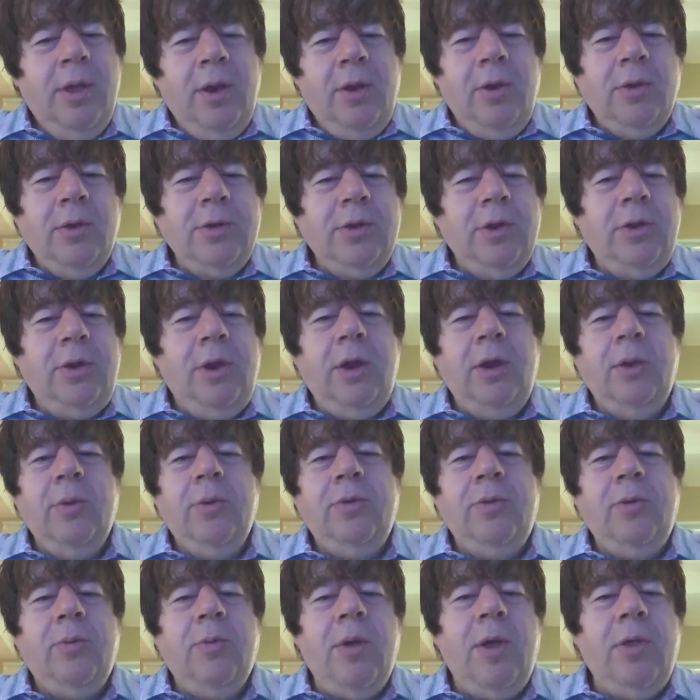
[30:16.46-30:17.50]
And Argentina
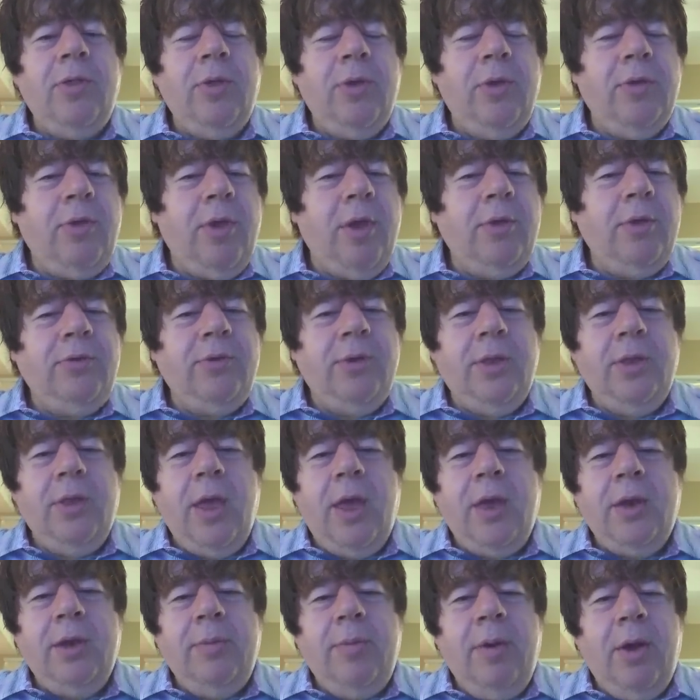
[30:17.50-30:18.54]
was the wealthiest country in
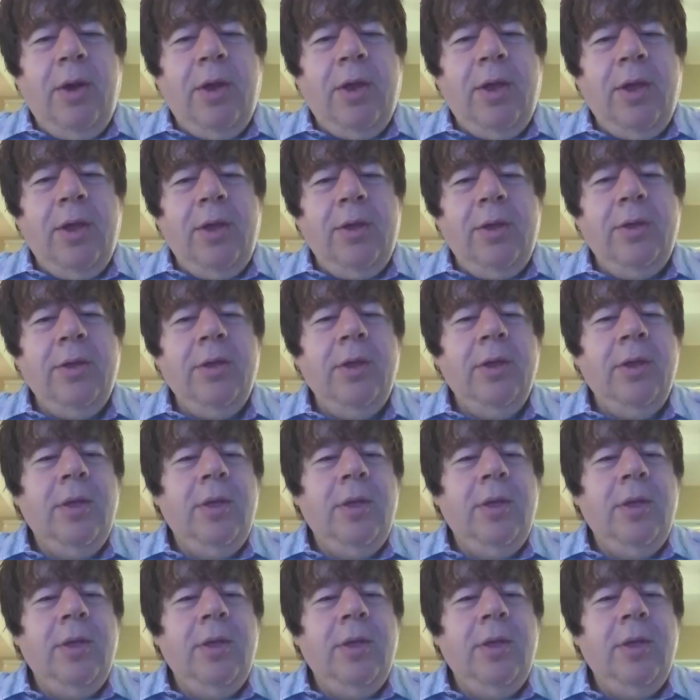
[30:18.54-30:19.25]
Latin America,